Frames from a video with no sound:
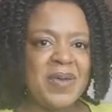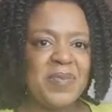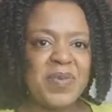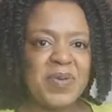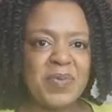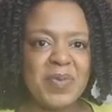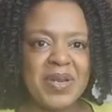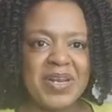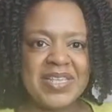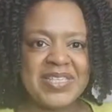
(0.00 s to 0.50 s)
we
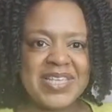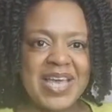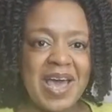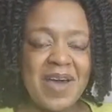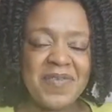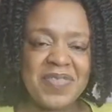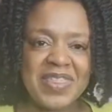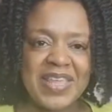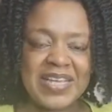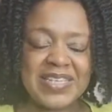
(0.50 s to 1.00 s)
wanted to
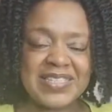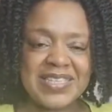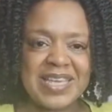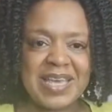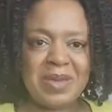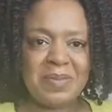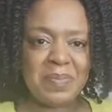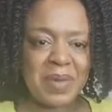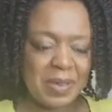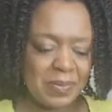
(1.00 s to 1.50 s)
have things to
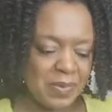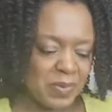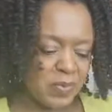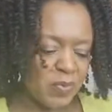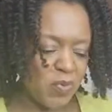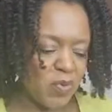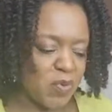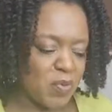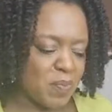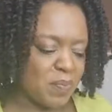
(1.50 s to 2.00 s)
keep baby
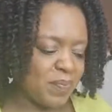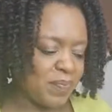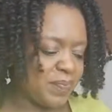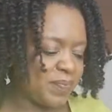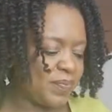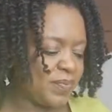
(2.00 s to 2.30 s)
warm,